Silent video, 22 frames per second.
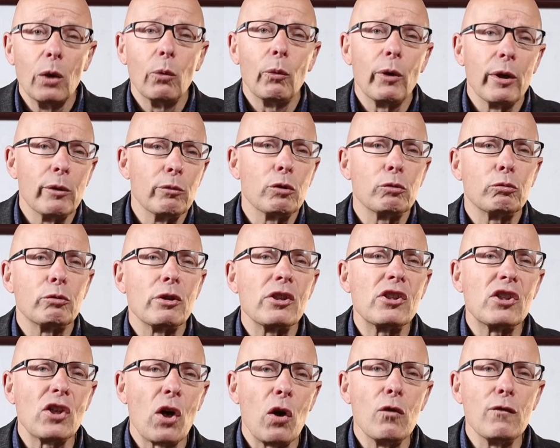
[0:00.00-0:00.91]
we will
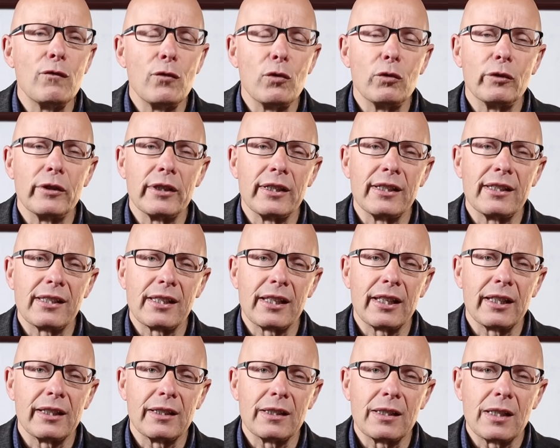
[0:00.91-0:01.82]
resolve all these
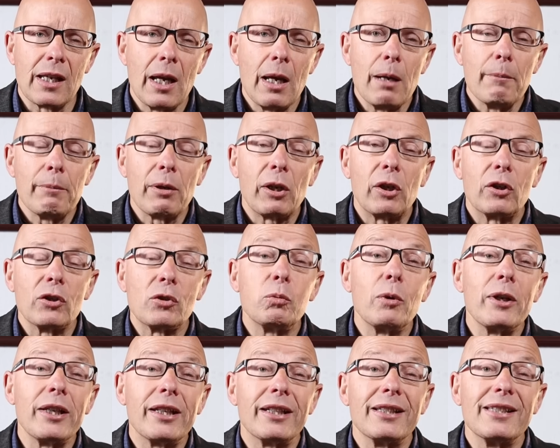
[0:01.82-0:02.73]
things
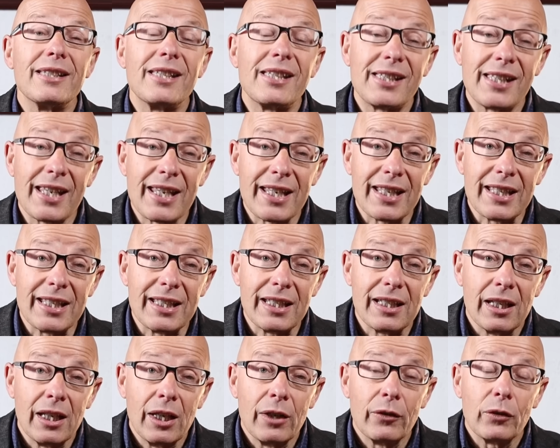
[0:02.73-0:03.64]
because we can
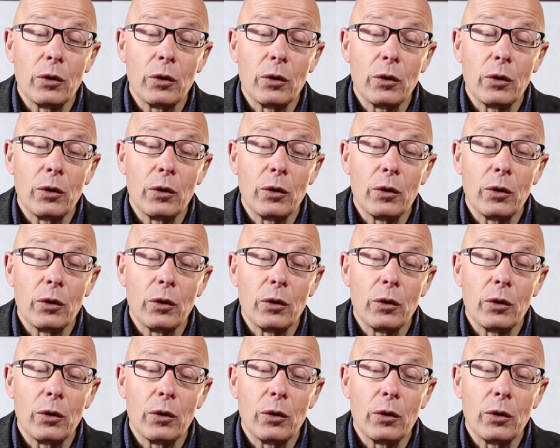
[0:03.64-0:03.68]
see